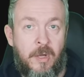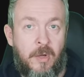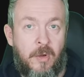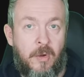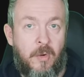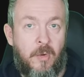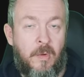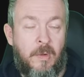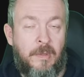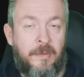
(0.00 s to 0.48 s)

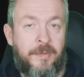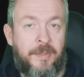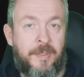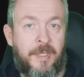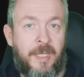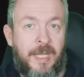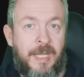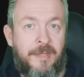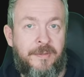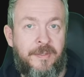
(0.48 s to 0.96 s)
all
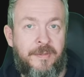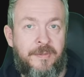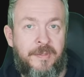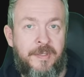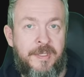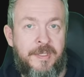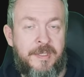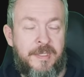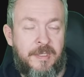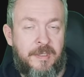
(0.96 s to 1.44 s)
the
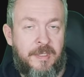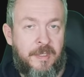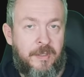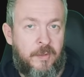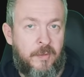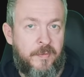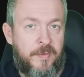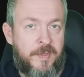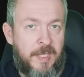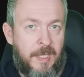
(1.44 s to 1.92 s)
entities
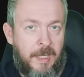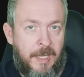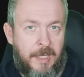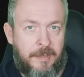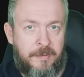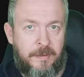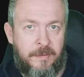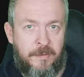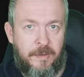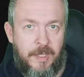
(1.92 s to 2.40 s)
that you've
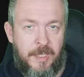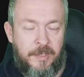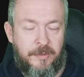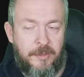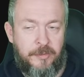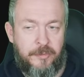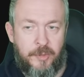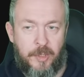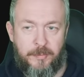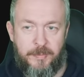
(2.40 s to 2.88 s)
selected in
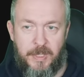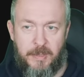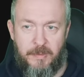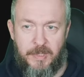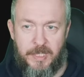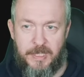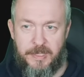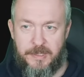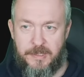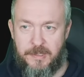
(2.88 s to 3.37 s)
the drop-down
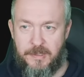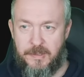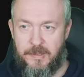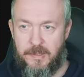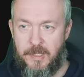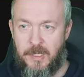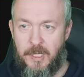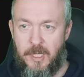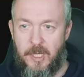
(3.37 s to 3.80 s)
list.